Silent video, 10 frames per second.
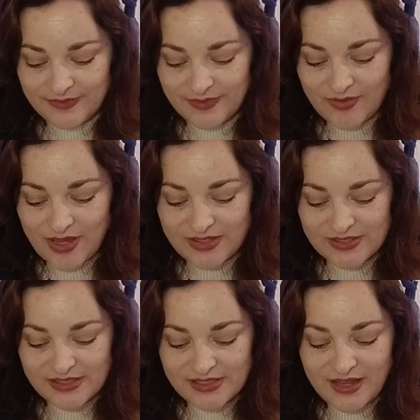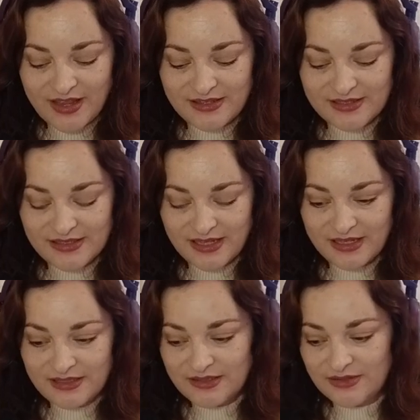Okay, just to tie this
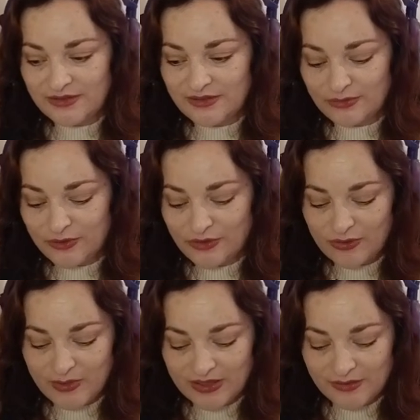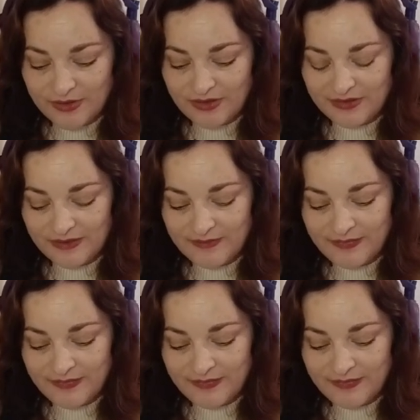into the womb and the mother.